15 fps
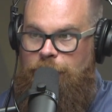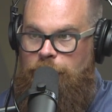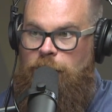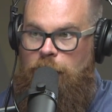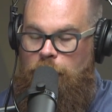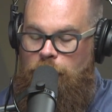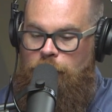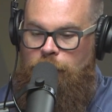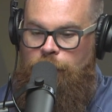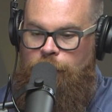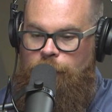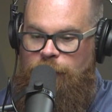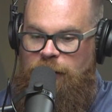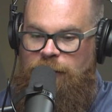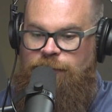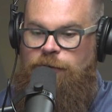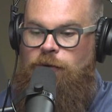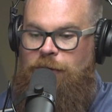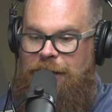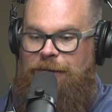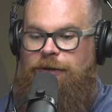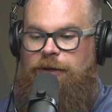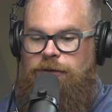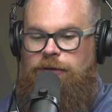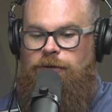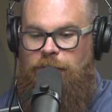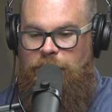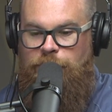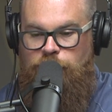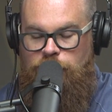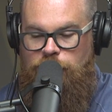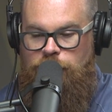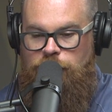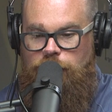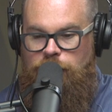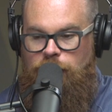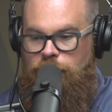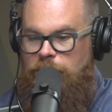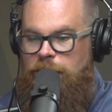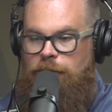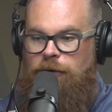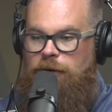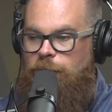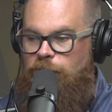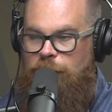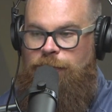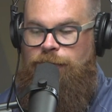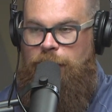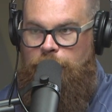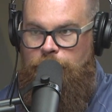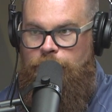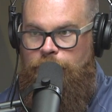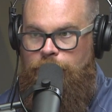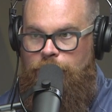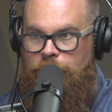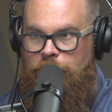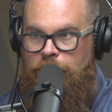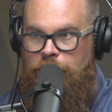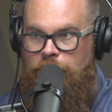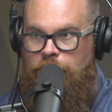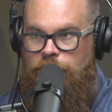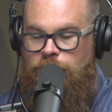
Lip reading: let them know that if you get digital images, you're not going to print them.